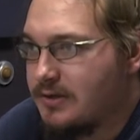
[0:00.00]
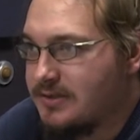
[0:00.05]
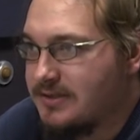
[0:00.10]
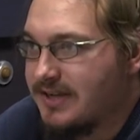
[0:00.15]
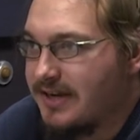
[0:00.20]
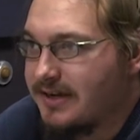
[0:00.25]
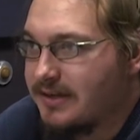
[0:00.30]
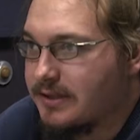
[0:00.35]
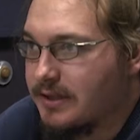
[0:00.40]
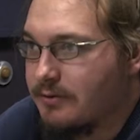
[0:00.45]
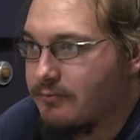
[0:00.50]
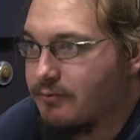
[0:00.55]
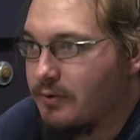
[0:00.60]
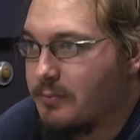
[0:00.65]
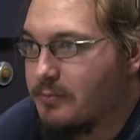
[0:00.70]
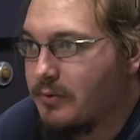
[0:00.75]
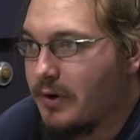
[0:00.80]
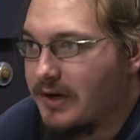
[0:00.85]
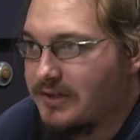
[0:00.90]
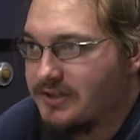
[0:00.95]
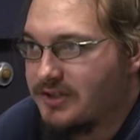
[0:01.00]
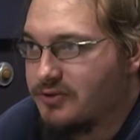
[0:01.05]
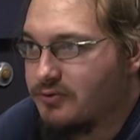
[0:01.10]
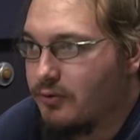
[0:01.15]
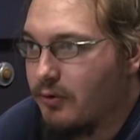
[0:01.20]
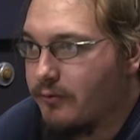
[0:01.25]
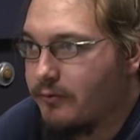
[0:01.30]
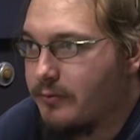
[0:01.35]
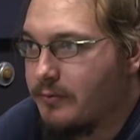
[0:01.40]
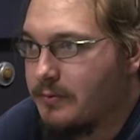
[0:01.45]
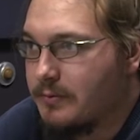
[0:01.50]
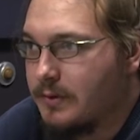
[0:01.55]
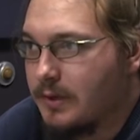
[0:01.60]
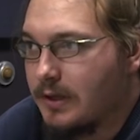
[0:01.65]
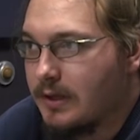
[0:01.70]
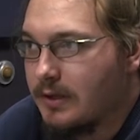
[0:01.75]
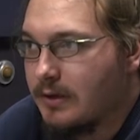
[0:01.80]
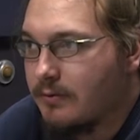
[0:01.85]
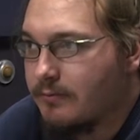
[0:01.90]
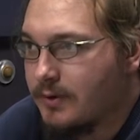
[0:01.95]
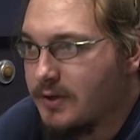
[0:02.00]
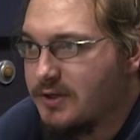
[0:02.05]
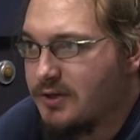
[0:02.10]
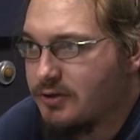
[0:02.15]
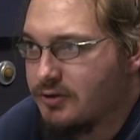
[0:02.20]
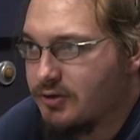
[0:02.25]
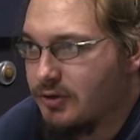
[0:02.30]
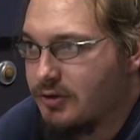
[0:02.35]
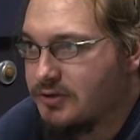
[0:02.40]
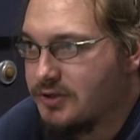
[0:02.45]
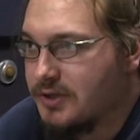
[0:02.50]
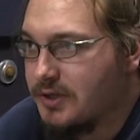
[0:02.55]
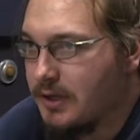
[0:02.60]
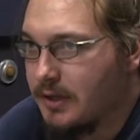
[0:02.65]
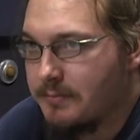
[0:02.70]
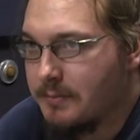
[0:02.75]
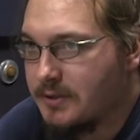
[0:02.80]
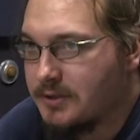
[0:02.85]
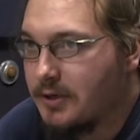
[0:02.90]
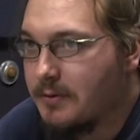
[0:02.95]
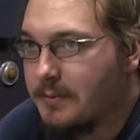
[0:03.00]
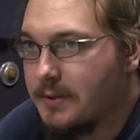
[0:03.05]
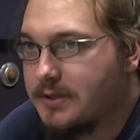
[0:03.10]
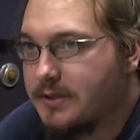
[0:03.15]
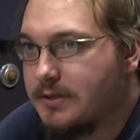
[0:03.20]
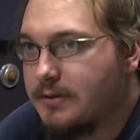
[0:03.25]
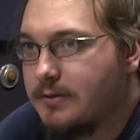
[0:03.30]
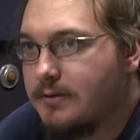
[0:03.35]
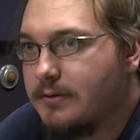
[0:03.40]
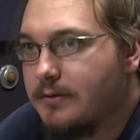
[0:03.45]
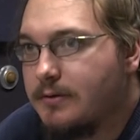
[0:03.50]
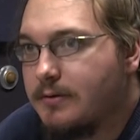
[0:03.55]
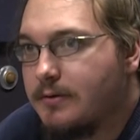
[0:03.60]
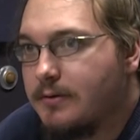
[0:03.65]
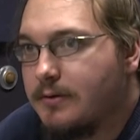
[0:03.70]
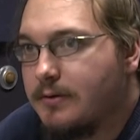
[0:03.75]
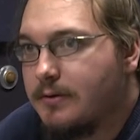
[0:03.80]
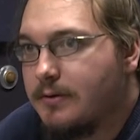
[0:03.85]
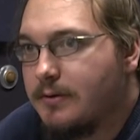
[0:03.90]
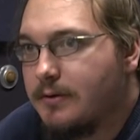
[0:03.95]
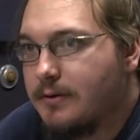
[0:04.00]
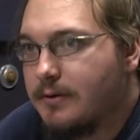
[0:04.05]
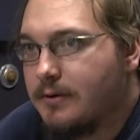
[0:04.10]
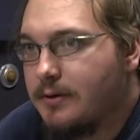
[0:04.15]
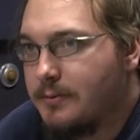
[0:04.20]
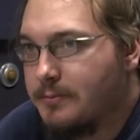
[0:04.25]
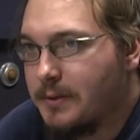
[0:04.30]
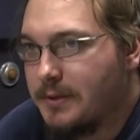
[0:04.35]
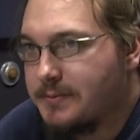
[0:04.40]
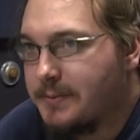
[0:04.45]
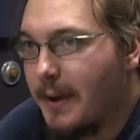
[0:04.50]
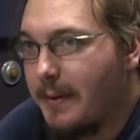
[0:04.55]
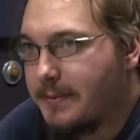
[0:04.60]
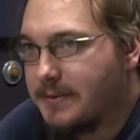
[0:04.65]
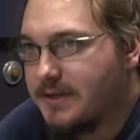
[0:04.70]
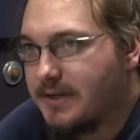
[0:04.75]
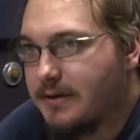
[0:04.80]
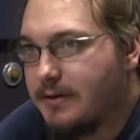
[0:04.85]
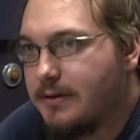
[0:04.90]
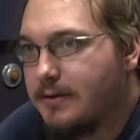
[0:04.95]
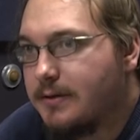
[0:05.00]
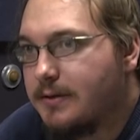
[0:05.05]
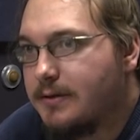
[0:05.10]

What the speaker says: technically reprising his role from the original trilogy, Ian McDiarmid, he plays Palpatine.